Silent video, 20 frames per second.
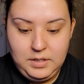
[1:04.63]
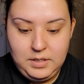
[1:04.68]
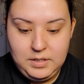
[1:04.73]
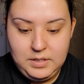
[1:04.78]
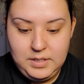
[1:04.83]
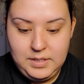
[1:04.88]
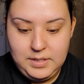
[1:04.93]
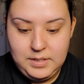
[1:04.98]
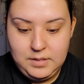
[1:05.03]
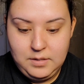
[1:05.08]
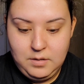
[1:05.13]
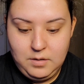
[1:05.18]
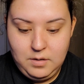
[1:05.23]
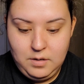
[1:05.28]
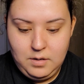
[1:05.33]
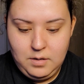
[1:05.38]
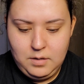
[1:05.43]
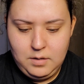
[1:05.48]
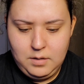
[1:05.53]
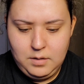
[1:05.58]
This is
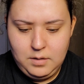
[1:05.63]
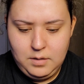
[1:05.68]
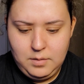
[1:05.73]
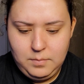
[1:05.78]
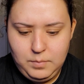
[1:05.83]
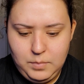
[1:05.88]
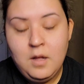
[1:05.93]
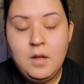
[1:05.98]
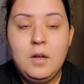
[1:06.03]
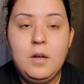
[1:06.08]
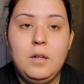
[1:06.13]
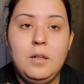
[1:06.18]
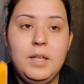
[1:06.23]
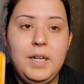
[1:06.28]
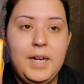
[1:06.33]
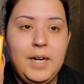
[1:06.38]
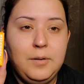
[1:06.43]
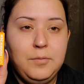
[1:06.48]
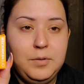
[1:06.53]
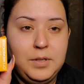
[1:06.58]
Ole
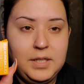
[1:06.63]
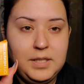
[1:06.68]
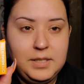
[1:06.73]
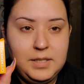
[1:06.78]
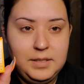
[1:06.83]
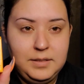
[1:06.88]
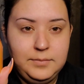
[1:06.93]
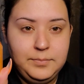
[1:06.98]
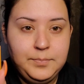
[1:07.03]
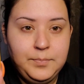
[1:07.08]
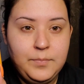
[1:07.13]
Henriksen